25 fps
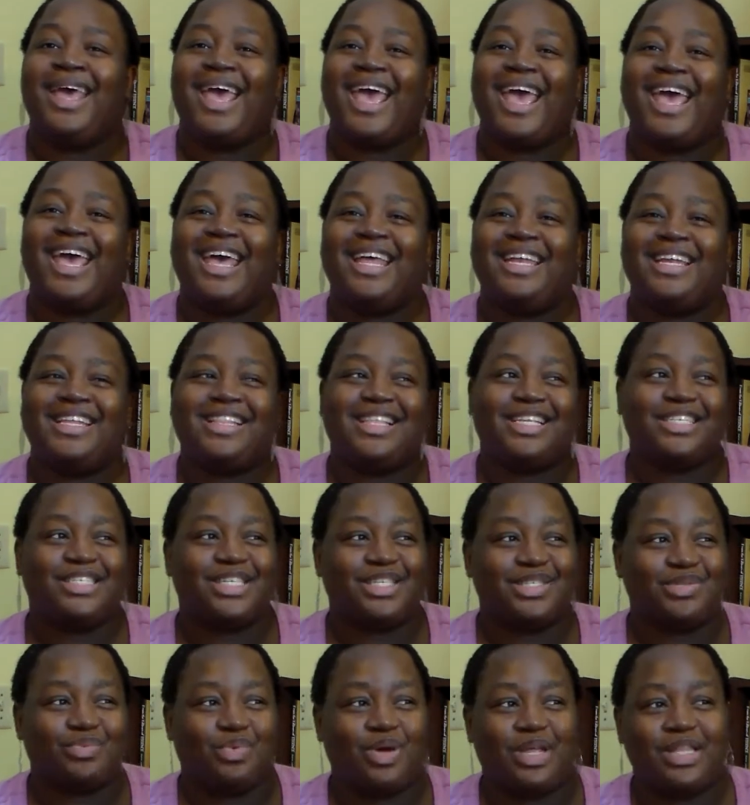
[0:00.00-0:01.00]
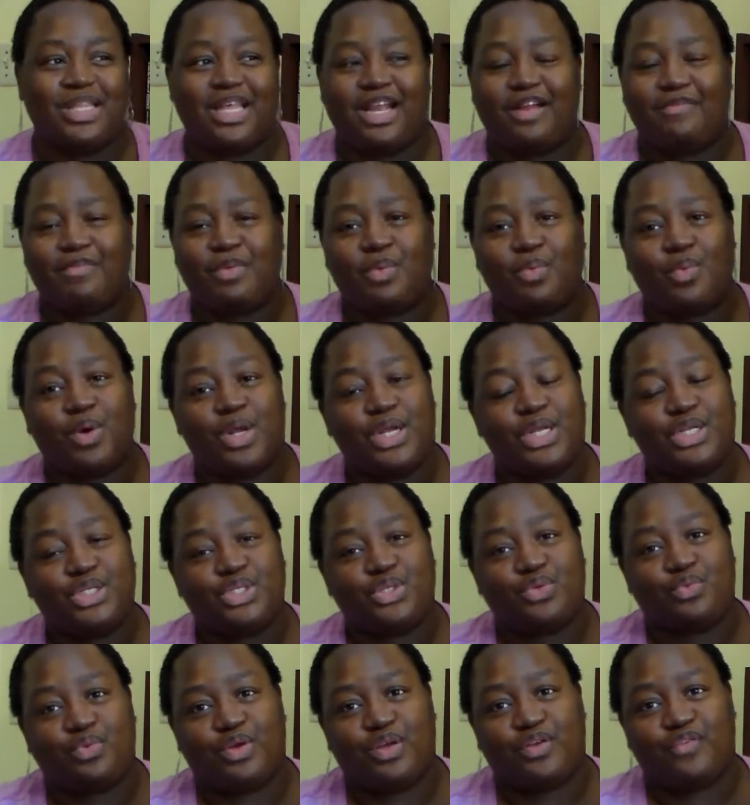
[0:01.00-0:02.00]
And this is one that I've been wanting
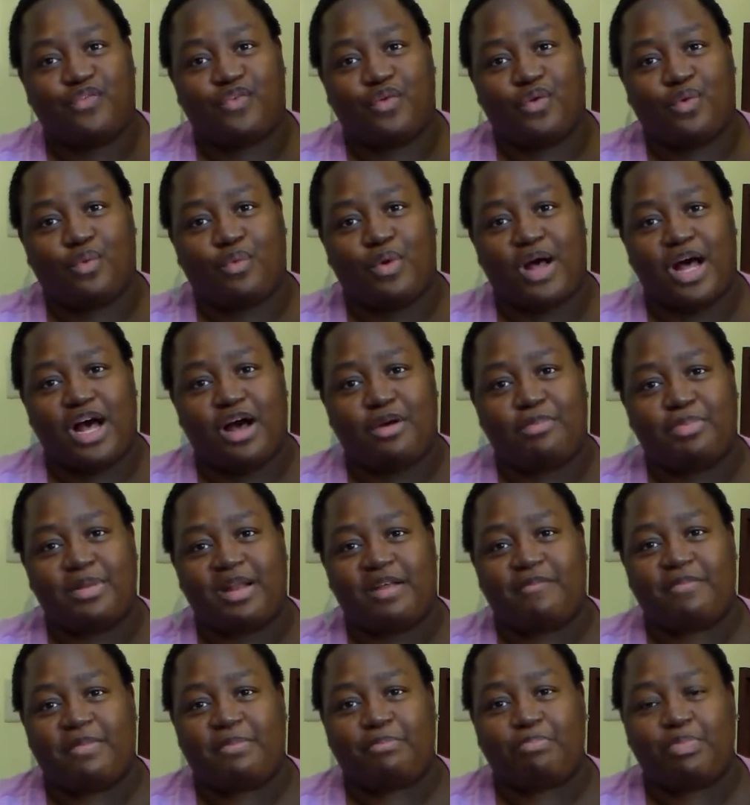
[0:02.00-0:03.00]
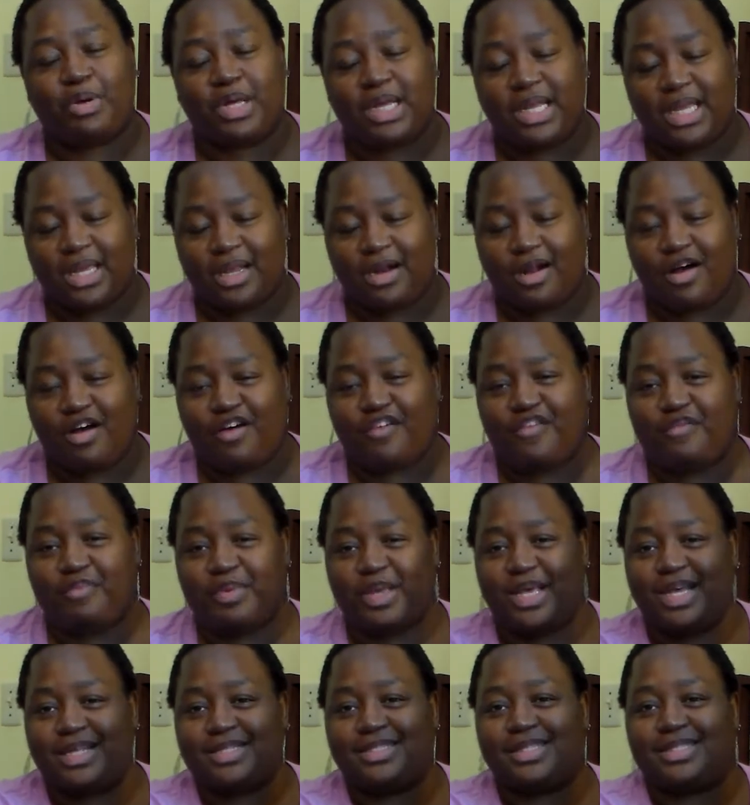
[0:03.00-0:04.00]
to read for a while, but I've been putting it off
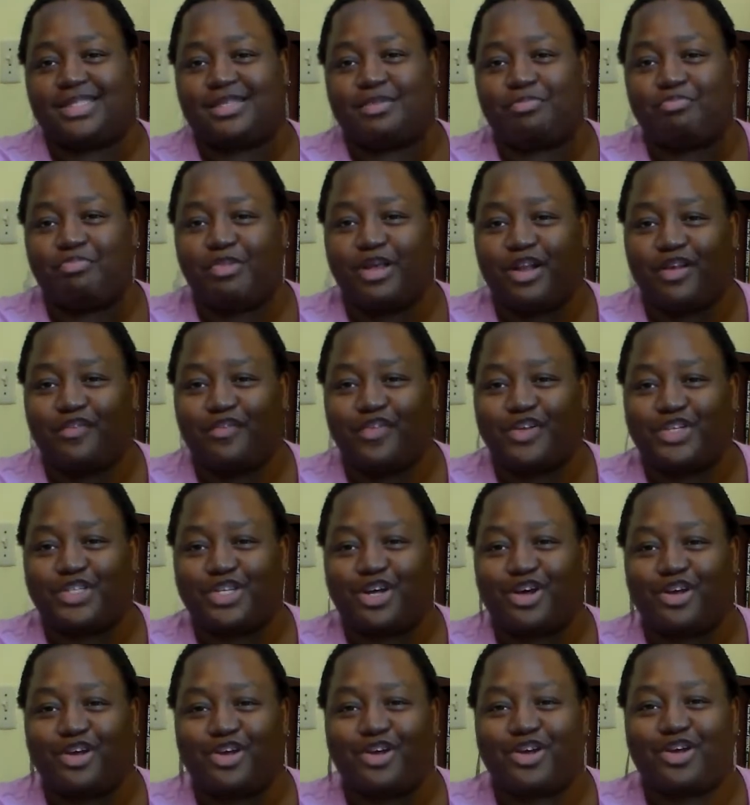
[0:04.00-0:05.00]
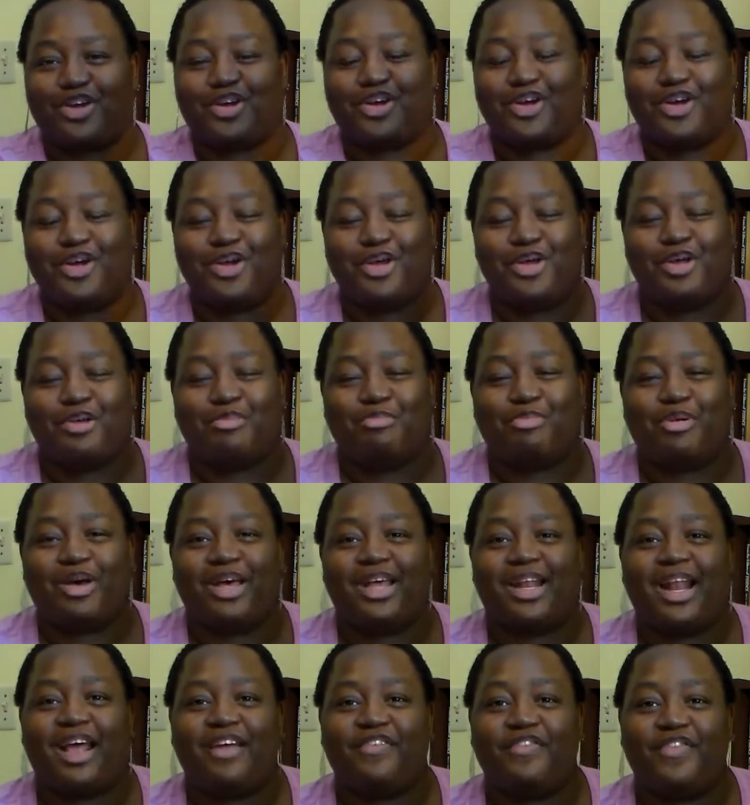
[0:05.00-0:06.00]
because it's a bit of a chunker.
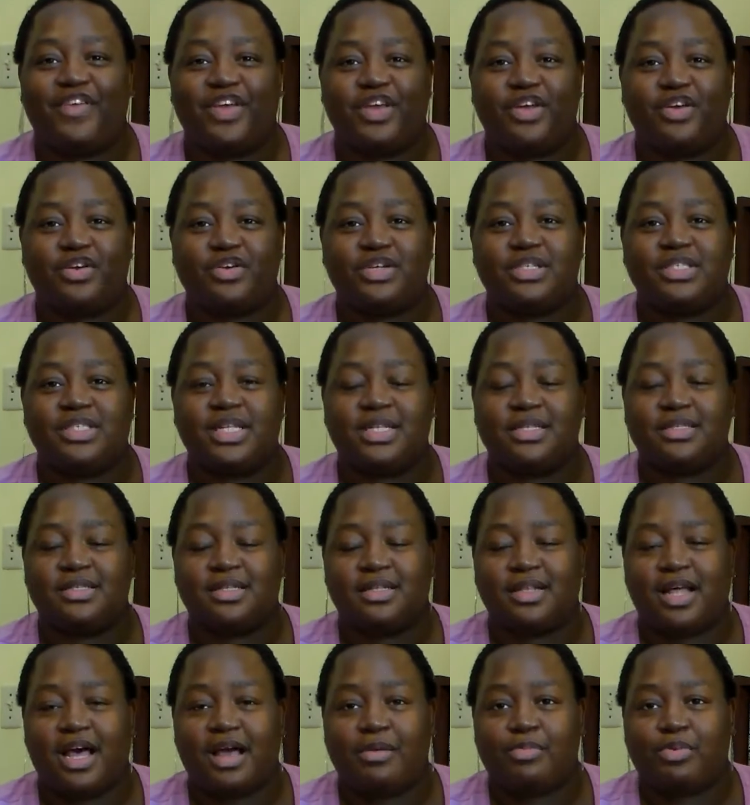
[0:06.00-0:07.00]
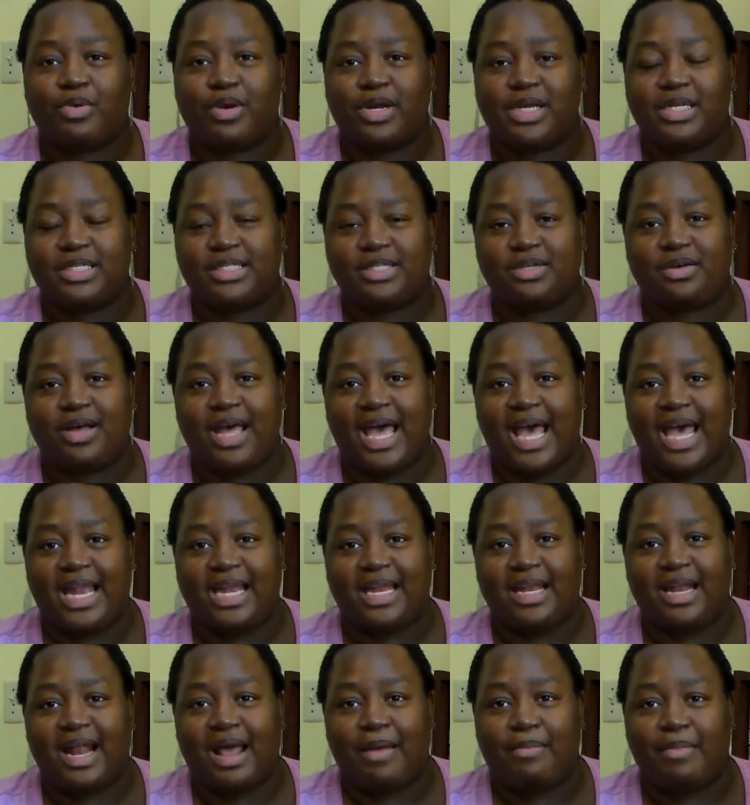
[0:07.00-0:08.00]
But I figured since the library still
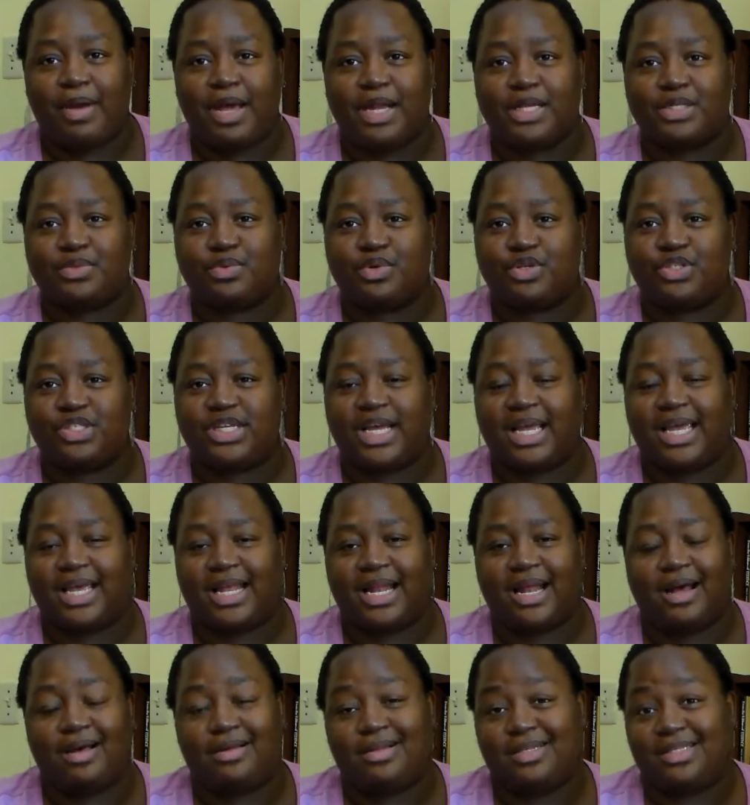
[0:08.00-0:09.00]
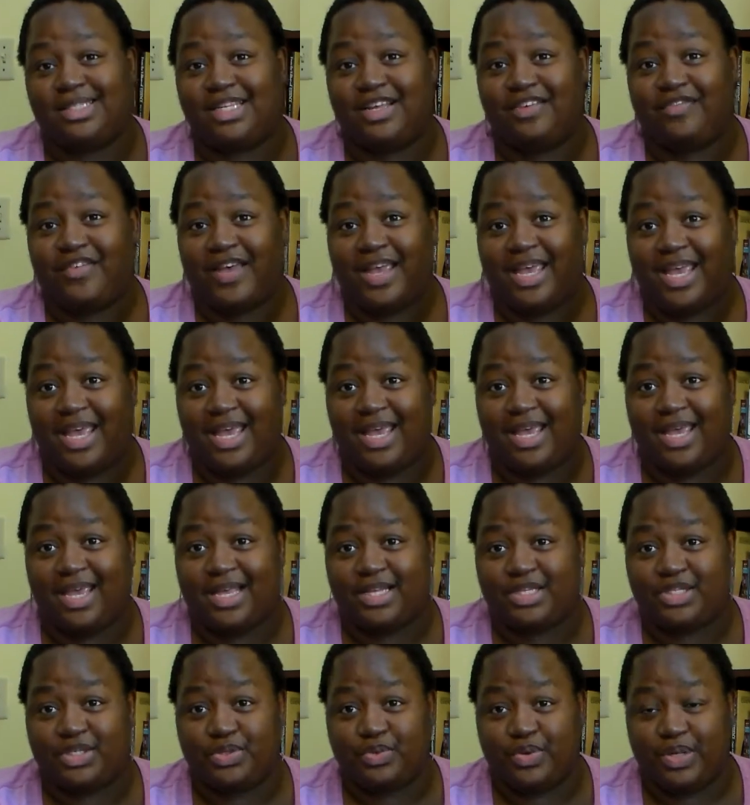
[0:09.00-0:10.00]
had it, I might as well check it out and see if I can't
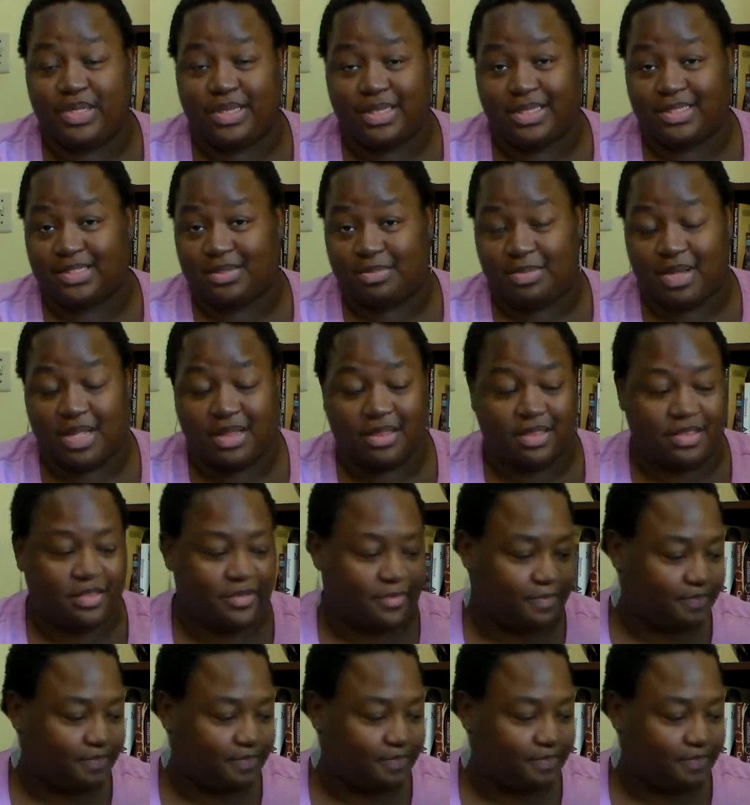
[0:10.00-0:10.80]
get to it this month.